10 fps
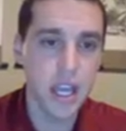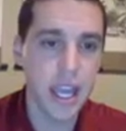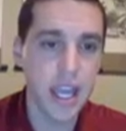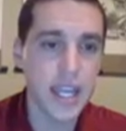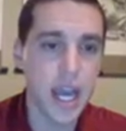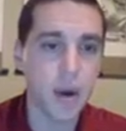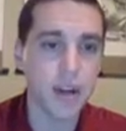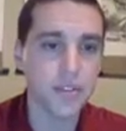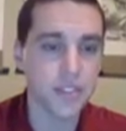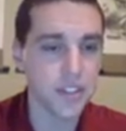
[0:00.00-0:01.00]
And now I
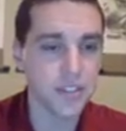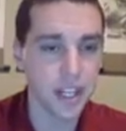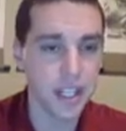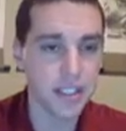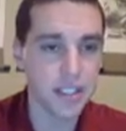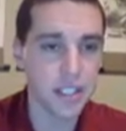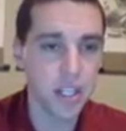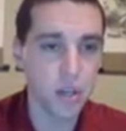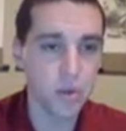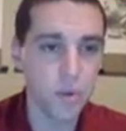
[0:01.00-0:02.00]
rewrite it
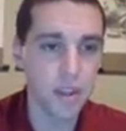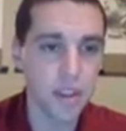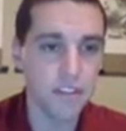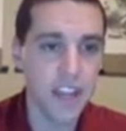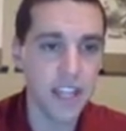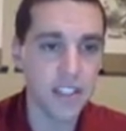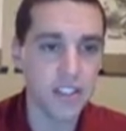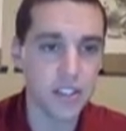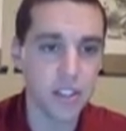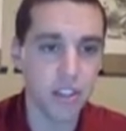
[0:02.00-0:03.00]
with the
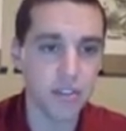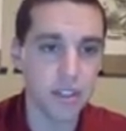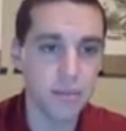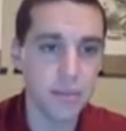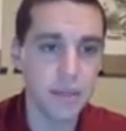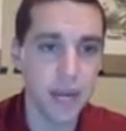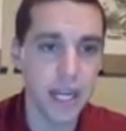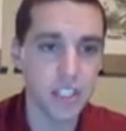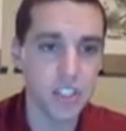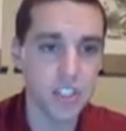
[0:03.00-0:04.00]
factors. 3b
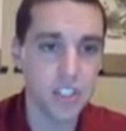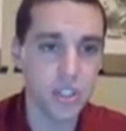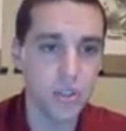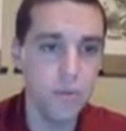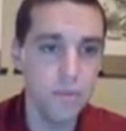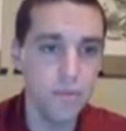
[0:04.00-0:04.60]
minus 2.